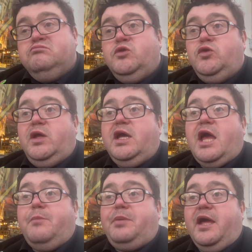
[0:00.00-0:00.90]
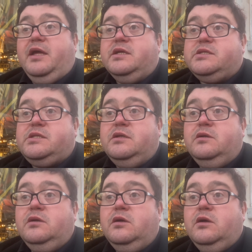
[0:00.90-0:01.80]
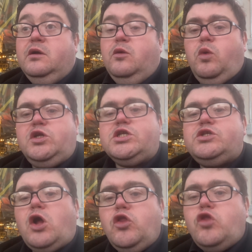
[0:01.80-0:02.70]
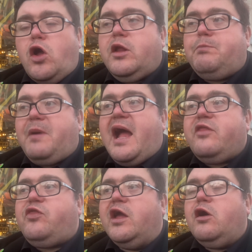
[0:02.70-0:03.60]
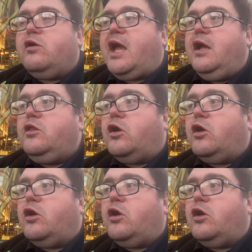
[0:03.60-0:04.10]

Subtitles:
you didn't get paid. Which is not a bad thing. Okay,